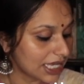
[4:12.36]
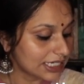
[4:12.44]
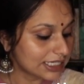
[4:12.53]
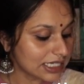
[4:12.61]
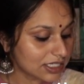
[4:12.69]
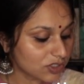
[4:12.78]

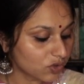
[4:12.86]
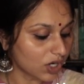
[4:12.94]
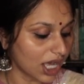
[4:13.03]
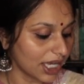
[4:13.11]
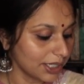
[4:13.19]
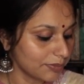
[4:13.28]

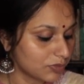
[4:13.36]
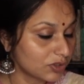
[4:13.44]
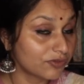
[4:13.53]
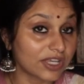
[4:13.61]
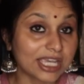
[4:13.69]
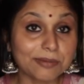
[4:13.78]
describe
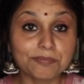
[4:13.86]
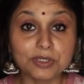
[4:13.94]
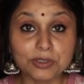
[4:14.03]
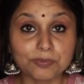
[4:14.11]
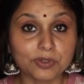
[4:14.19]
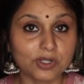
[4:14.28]
the way
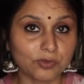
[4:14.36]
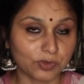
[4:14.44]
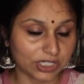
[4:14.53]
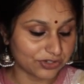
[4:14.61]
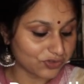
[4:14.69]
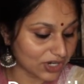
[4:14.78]
people
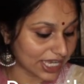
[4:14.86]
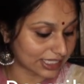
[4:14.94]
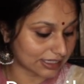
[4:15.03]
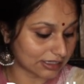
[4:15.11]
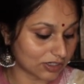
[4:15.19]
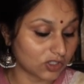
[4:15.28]
were
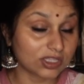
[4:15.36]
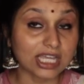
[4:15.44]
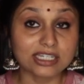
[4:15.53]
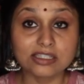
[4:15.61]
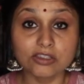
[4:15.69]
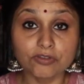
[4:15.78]
dressed.
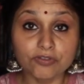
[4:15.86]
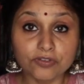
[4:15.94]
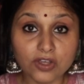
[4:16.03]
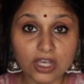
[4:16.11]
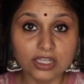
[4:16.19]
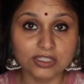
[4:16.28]
That is the
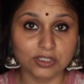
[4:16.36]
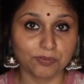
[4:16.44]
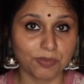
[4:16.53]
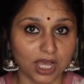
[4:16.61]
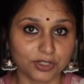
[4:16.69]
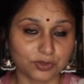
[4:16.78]

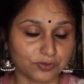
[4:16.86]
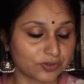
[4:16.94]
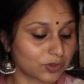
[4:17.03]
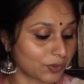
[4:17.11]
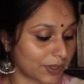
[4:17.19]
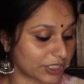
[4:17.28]
first part of
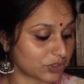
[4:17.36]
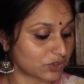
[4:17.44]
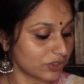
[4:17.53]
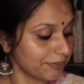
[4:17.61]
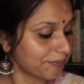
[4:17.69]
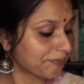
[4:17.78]
the
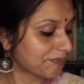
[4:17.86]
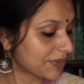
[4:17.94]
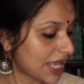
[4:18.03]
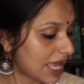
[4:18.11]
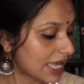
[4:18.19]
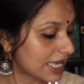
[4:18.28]
question.
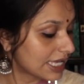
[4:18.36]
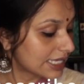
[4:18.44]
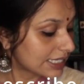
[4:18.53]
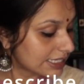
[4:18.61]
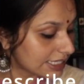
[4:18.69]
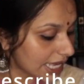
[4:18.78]

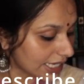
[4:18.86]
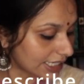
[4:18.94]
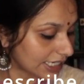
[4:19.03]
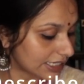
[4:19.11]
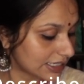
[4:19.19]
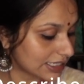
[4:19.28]

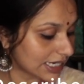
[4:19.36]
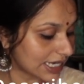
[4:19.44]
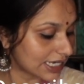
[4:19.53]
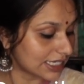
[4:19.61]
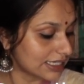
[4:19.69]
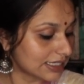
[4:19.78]
Second
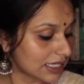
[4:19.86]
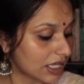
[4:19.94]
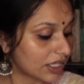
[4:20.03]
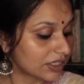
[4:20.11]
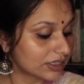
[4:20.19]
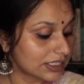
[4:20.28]
is
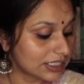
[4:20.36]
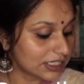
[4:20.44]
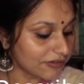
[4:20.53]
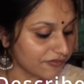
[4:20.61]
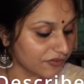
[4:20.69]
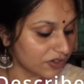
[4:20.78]
the
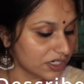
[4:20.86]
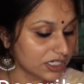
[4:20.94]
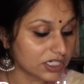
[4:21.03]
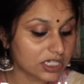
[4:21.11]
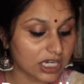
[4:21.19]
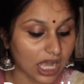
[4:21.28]

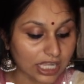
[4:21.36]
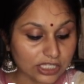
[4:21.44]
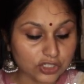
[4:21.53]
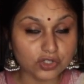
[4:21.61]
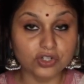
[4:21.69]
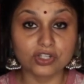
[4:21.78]
different
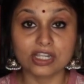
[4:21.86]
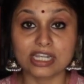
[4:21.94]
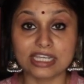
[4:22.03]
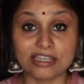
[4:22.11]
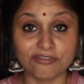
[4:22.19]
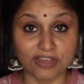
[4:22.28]

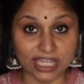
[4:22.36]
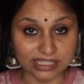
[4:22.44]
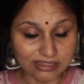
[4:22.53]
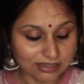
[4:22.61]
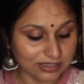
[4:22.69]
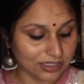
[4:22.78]
cultural
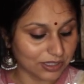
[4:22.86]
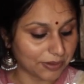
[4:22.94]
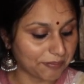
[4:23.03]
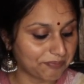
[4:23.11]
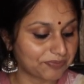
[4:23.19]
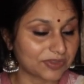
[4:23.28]
events
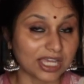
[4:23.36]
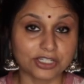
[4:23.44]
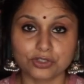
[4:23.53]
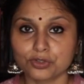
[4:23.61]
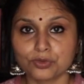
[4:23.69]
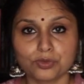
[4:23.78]

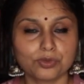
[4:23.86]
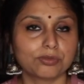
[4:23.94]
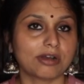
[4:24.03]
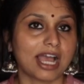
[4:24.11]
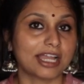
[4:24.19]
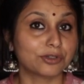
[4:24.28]
that you
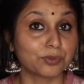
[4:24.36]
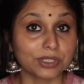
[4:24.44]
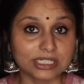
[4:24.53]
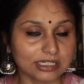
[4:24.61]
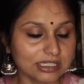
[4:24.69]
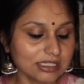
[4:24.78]
had
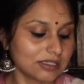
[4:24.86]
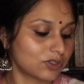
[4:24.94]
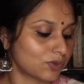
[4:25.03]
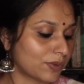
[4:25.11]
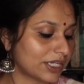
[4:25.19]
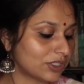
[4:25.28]

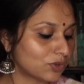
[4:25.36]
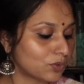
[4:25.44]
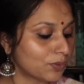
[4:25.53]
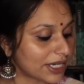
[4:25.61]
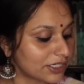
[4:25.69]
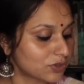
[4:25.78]
witnessed when you
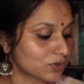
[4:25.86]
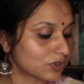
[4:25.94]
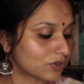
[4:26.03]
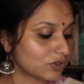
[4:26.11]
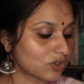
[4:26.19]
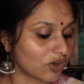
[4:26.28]
went to
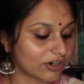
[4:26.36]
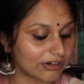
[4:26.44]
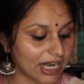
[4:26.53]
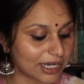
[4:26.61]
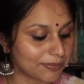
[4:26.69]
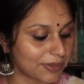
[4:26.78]
your
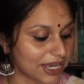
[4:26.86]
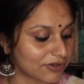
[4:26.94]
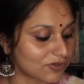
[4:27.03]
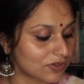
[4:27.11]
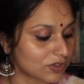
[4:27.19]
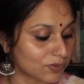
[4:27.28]

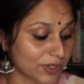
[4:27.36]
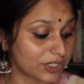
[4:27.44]
grandparents,